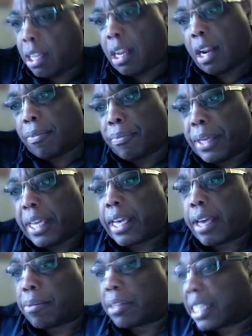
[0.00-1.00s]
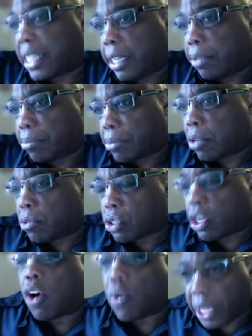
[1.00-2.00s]
of being able to keep those
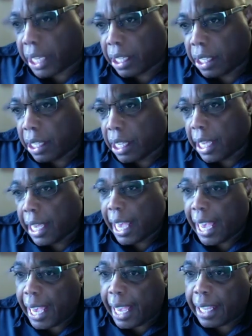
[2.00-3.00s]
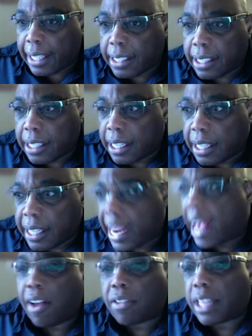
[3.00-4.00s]
going. And
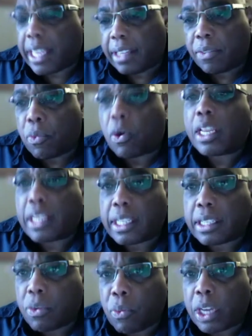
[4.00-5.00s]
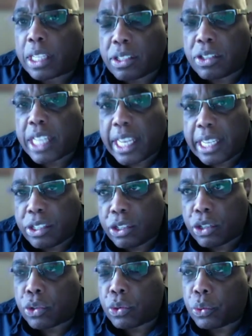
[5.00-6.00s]
now what do they
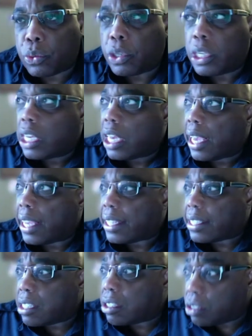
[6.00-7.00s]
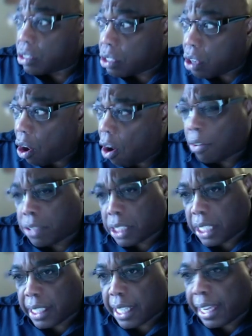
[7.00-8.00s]
do to
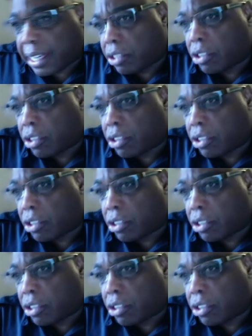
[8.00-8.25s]
offset that? And